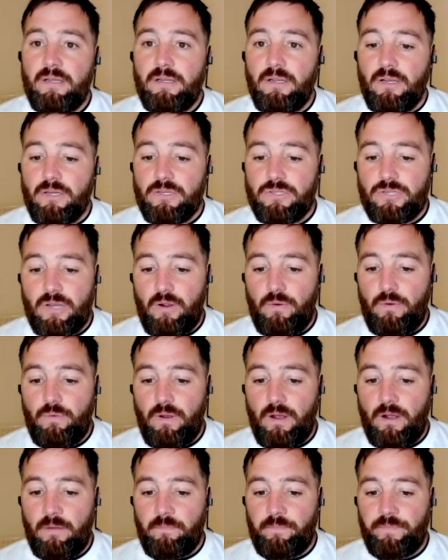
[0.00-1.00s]

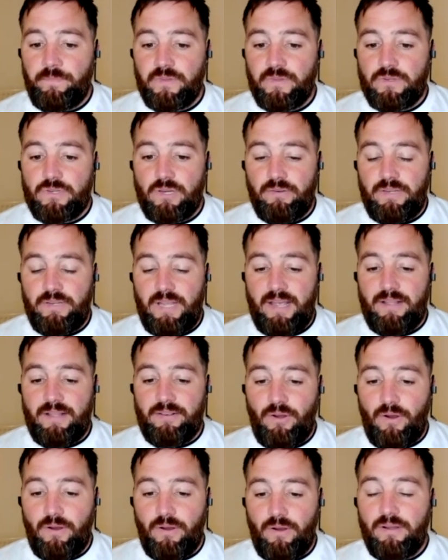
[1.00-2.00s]
So yeah,
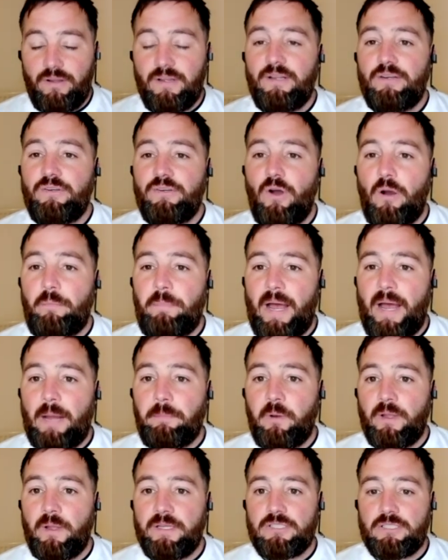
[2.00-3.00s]
not a bad
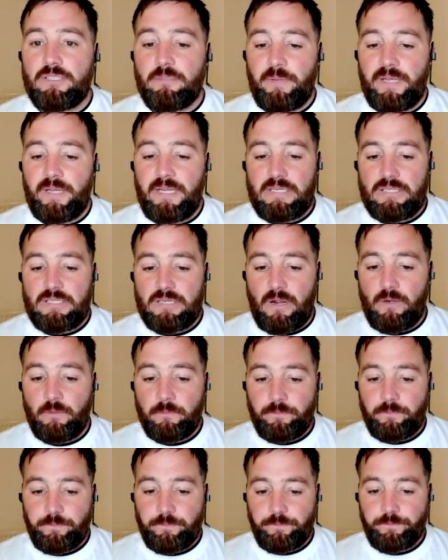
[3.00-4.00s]
place to be. So
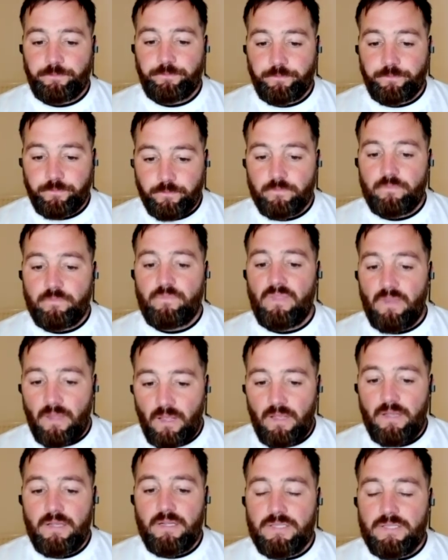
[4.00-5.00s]

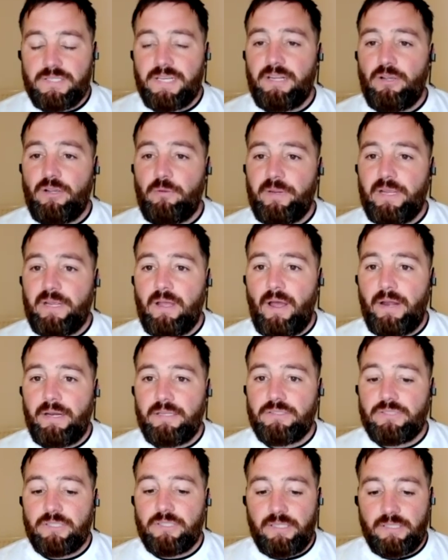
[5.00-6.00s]
Tini will be going
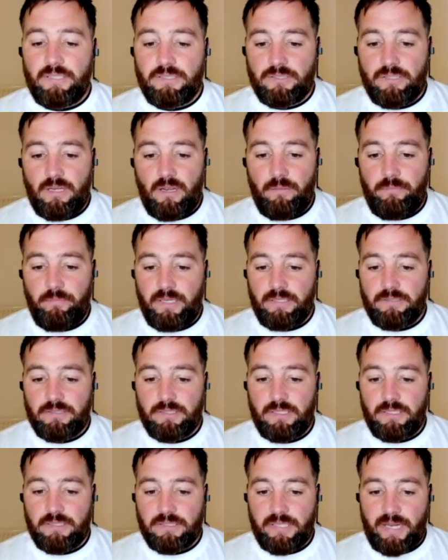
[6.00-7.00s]
into this
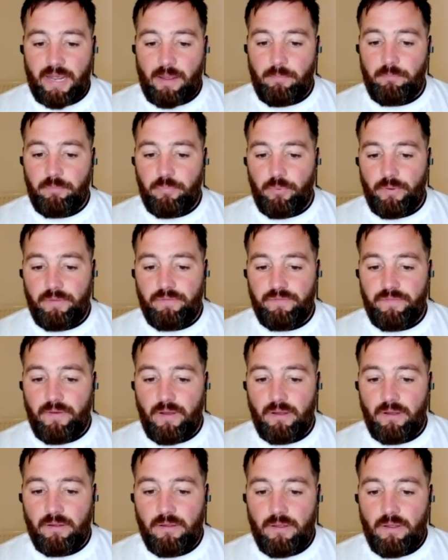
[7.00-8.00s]
camp with
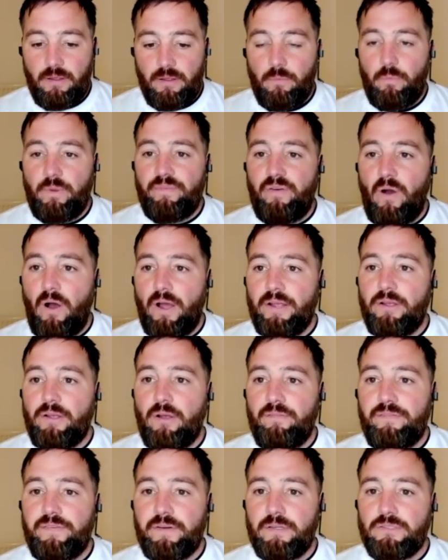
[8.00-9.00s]
high
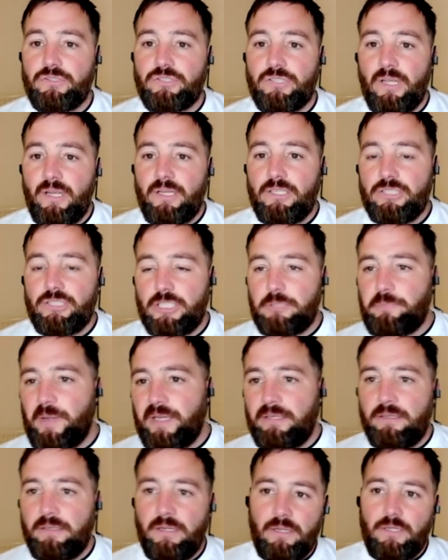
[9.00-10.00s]
confidence. She's
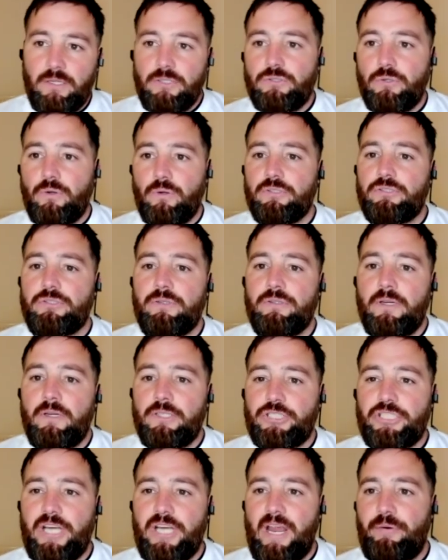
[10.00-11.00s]
been sort of
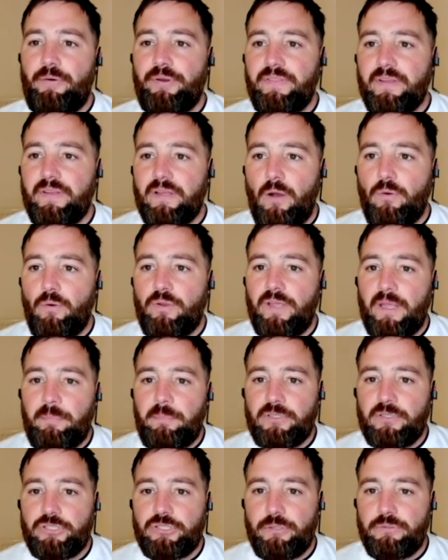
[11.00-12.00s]
sharing the
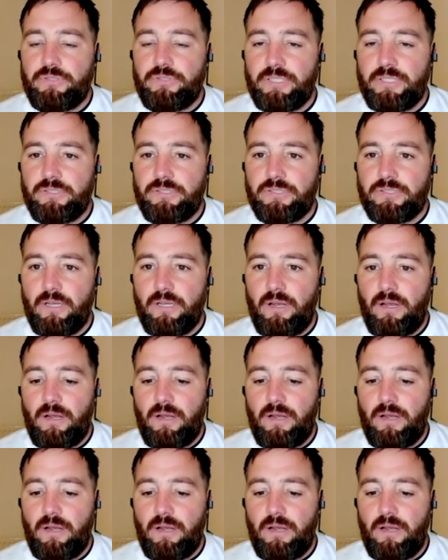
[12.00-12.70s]
goalkeeping duties at